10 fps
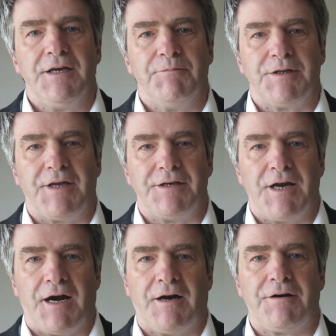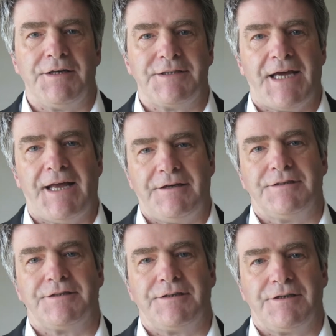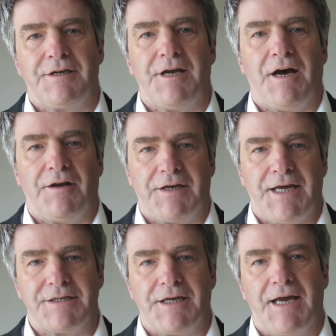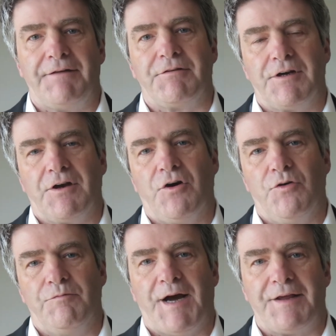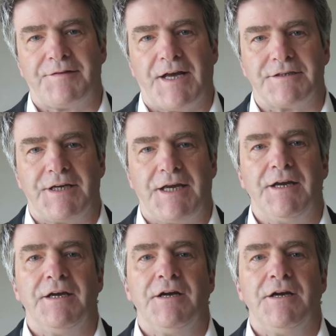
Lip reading: but they are intent on getting everyone home by Saturday.